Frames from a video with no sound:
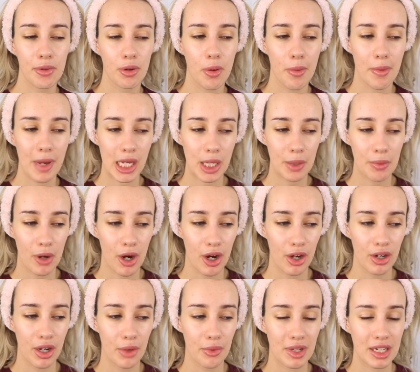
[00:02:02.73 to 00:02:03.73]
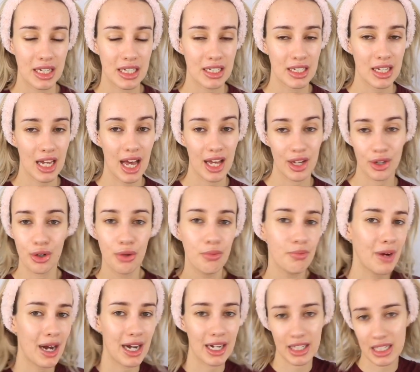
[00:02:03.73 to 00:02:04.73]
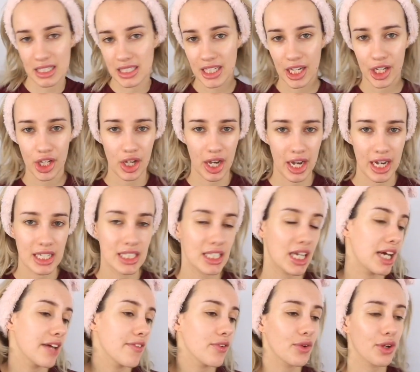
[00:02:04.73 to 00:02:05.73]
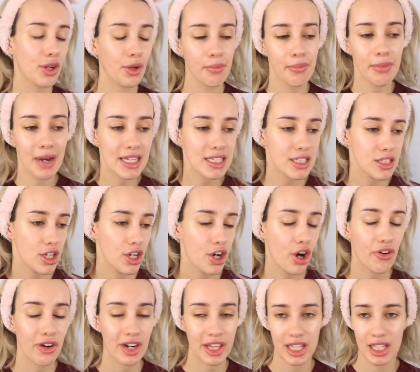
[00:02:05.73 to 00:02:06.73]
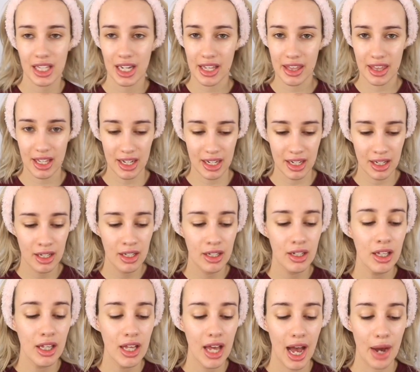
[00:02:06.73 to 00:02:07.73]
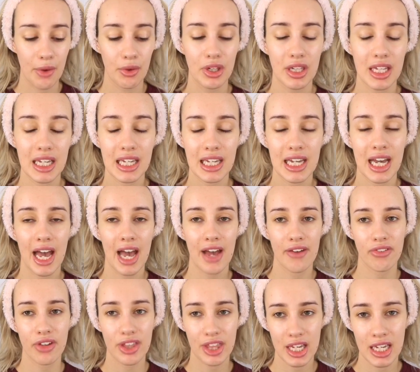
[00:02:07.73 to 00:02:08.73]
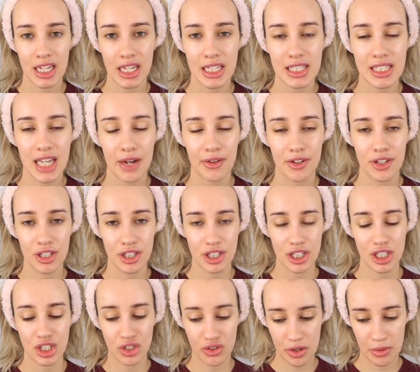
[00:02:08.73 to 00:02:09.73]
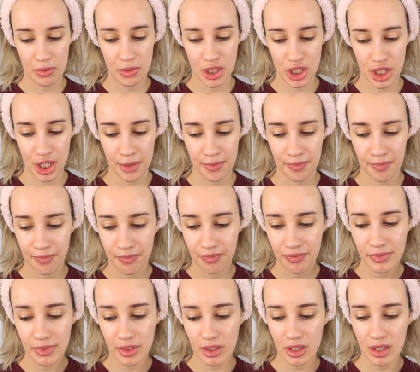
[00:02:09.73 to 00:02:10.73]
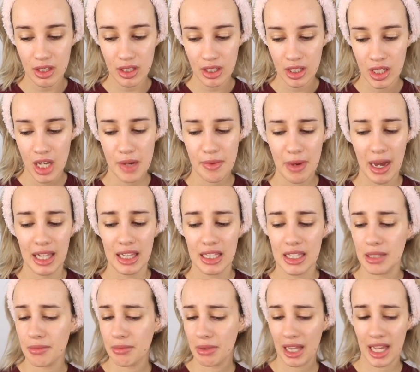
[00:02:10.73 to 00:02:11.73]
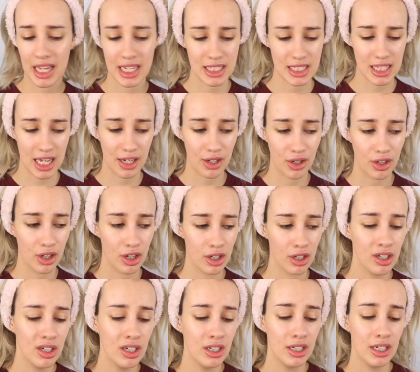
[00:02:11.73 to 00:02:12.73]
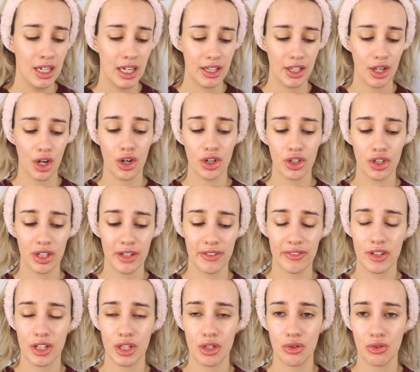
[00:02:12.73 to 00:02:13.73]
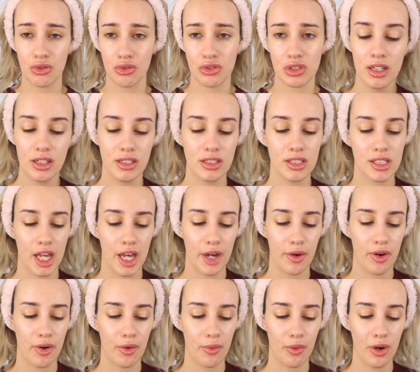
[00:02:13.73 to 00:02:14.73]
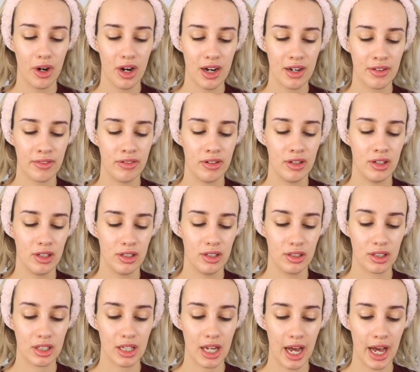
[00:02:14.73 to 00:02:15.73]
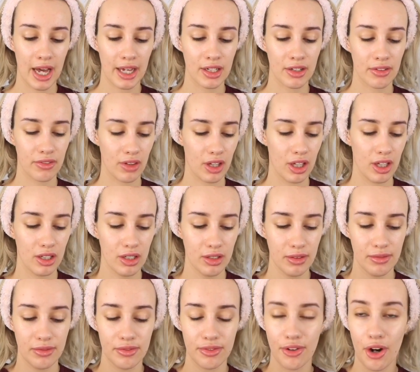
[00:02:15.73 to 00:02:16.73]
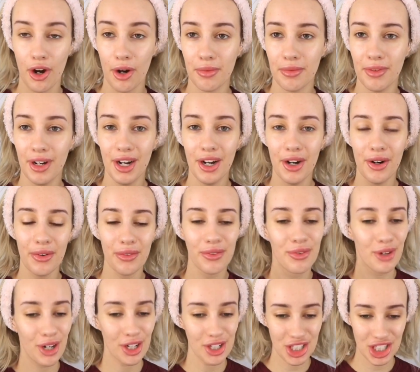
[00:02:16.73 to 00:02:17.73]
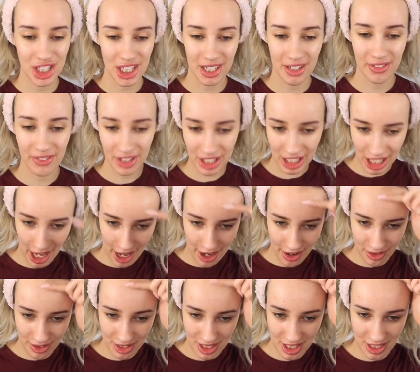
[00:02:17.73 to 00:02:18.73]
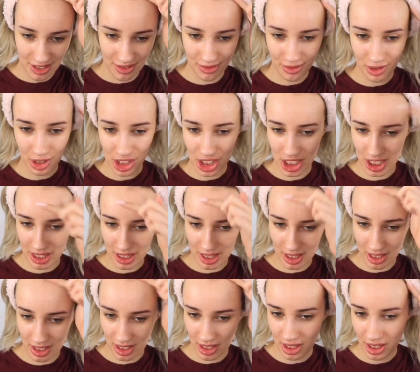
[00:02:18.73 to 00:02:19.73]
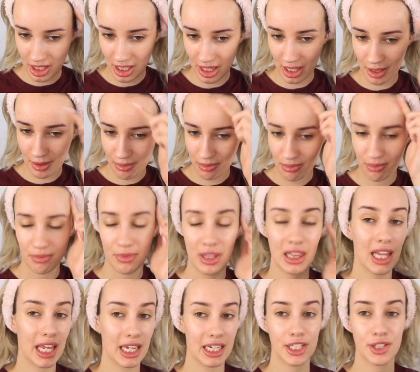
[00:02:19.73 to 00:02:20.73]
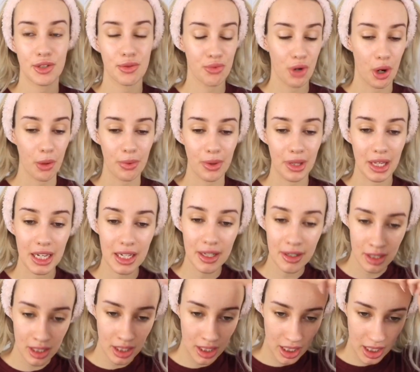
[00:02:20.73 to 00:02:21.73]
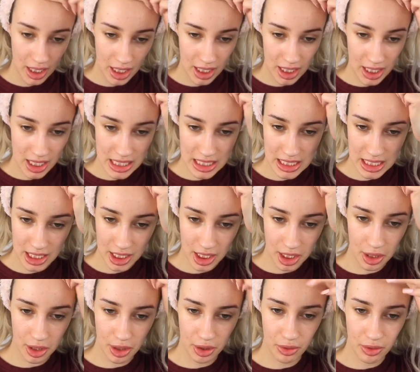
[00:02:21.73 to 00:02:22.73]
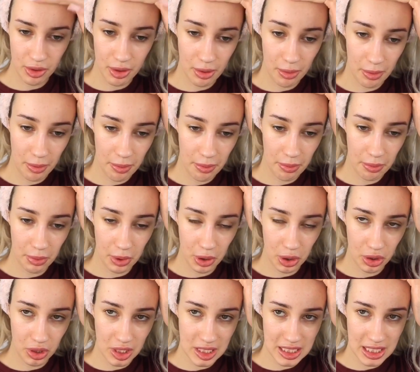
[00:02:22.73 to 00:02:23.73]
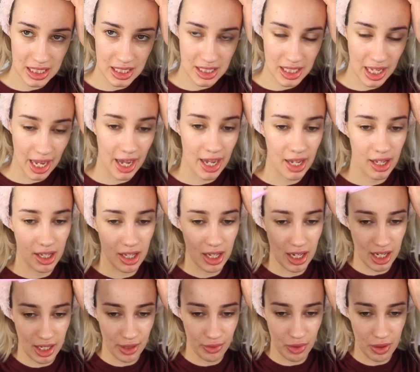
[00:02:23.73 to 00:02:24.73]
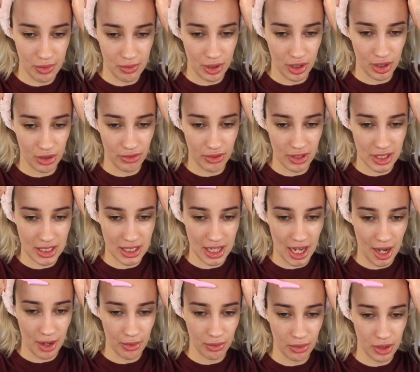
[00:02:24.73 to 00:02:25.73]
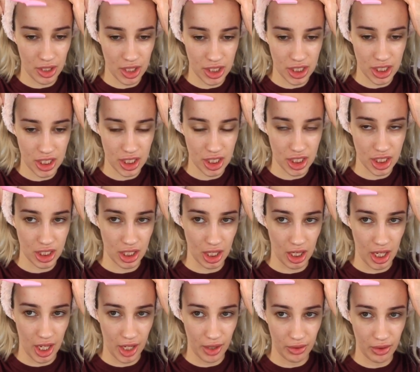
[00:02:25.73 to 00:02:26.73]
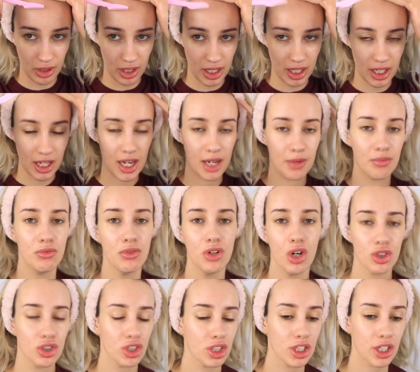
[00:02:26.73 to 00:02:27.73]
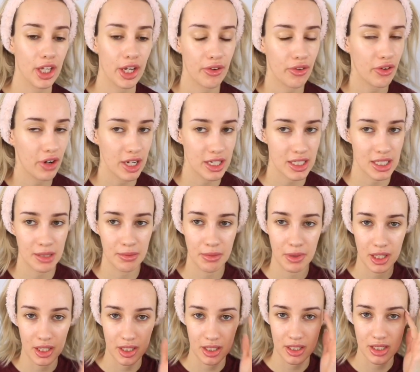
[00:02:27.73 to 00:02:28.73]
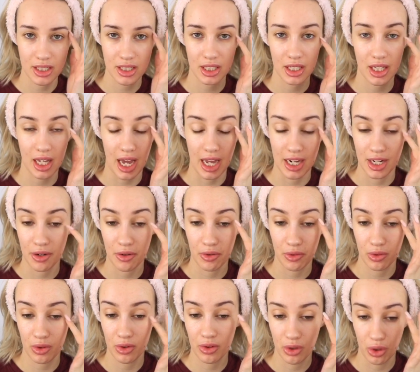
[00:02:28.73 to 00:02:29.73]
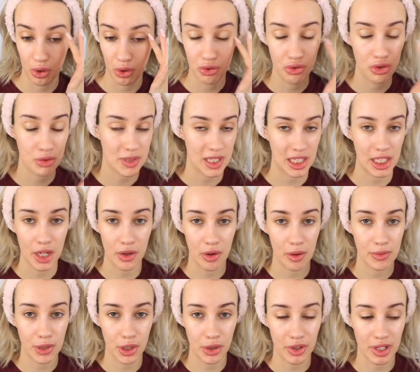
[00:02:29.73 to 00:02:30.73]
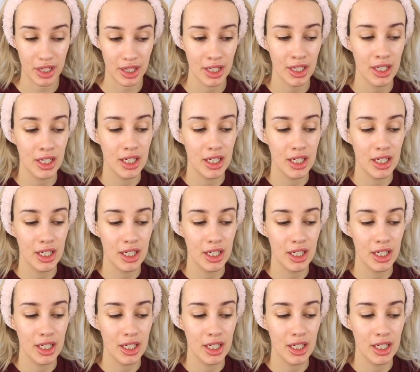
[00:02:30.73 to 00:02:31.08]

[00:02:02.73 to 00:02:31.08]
to put my makeup on, and I'll come back and tell you guys like if it went on better or anything like that. I will link everything down in the description, and I'll link the blades that I got and the oil I've used. So what I've kind of learned from watching videos and watching the lady do it properly is that you pull the skin tight and we move downwards slowly. I'm not going to go crazy because I don't 100% know what I'm doing.